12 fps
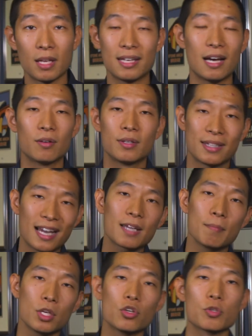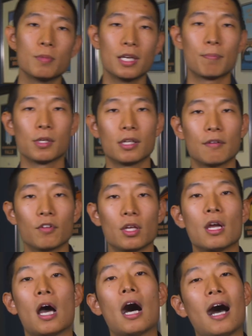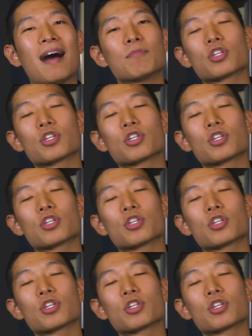Now, that can be used manipulatively. I'm